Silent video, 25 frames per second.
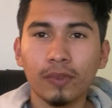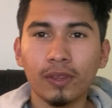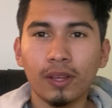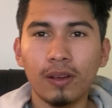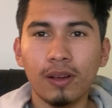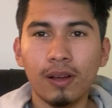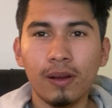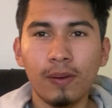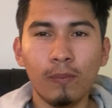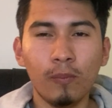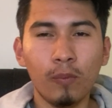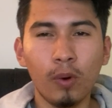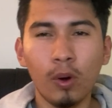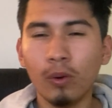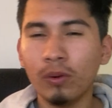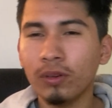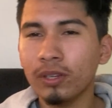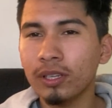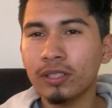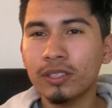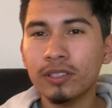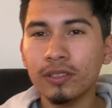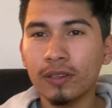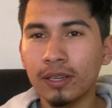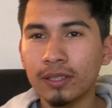won't
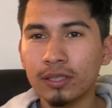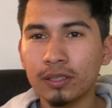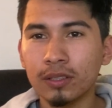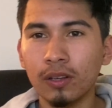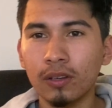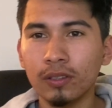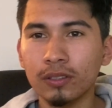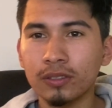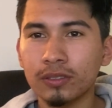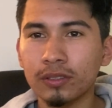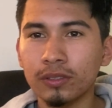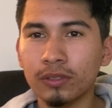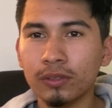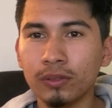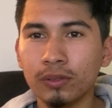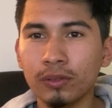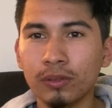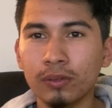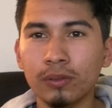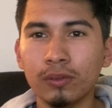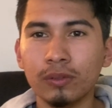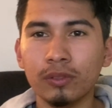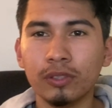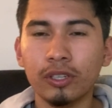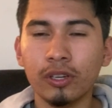get you as close
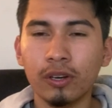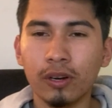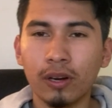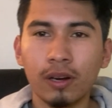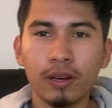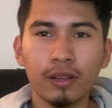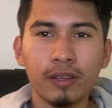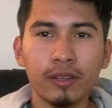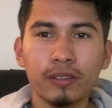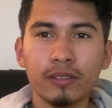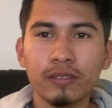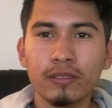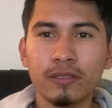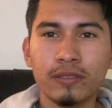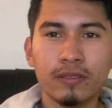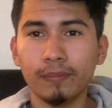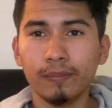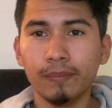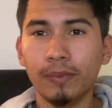to your audience,